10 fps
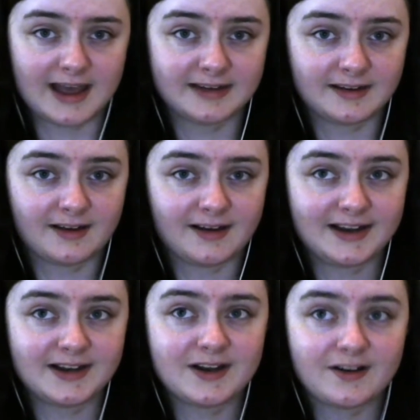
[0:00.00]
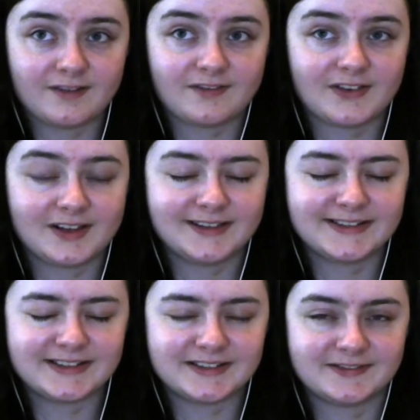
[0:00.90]
And I love,
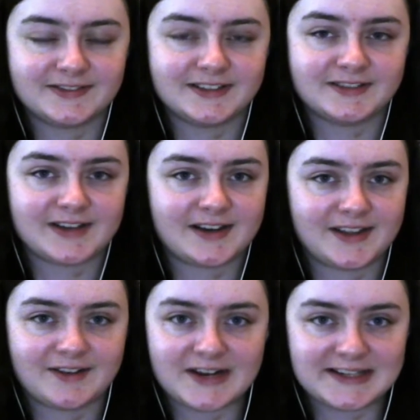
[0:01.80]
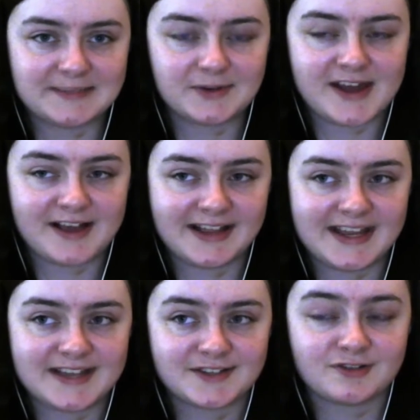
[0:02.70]
love, love how they're writing Mon-El.
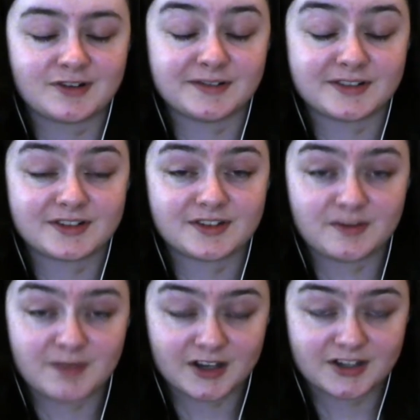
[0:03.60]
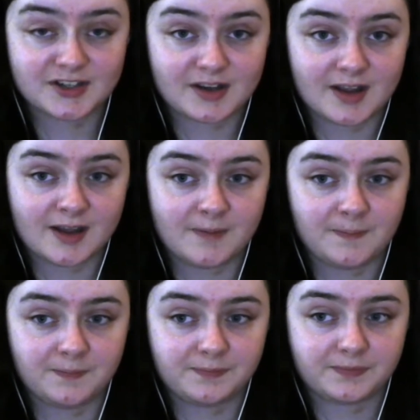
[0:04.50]
He has grown so much.
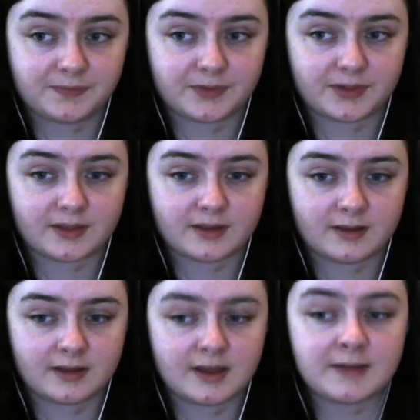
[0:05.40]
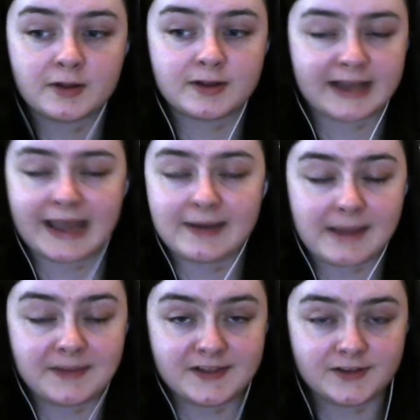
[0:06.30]
Um, it, okay, it
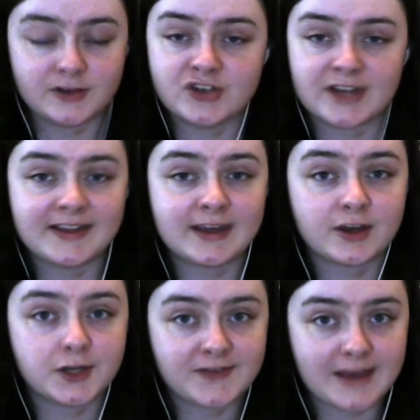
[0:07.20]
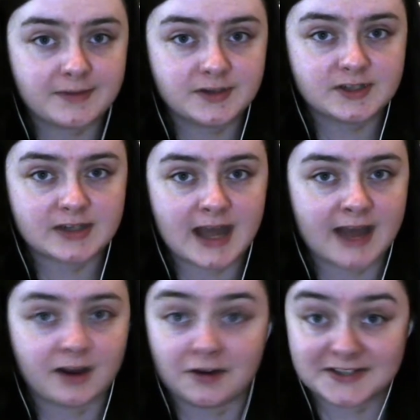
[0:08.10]
happened in the future. I think it could have happened
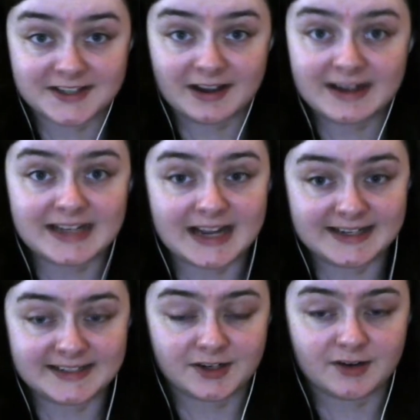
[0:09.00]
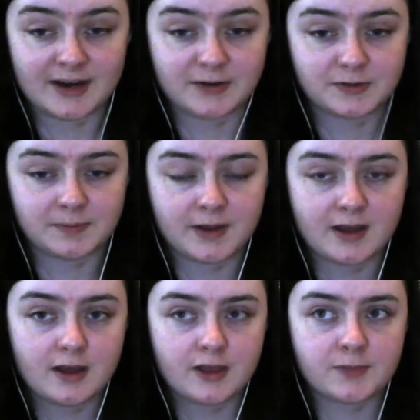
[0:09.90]
at Coruscant had he stuck around.
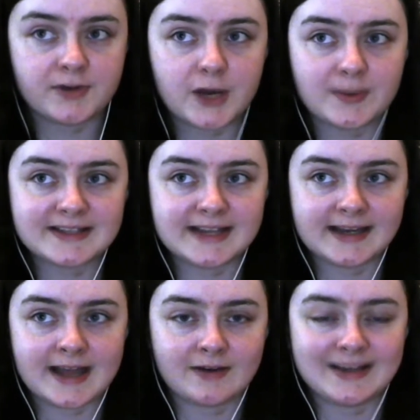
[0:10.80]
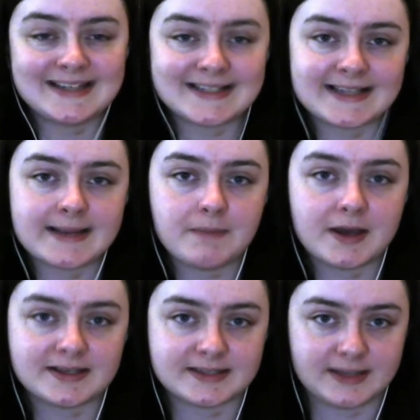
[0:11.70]
But the Mon-El we're seeing now, he's the same
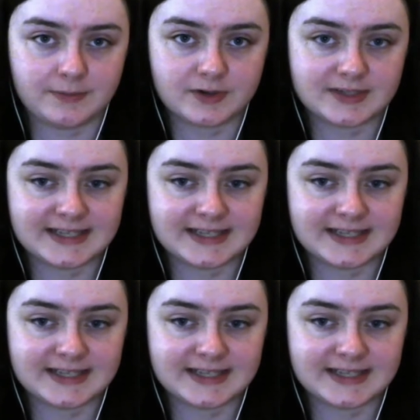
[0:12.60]
person he was.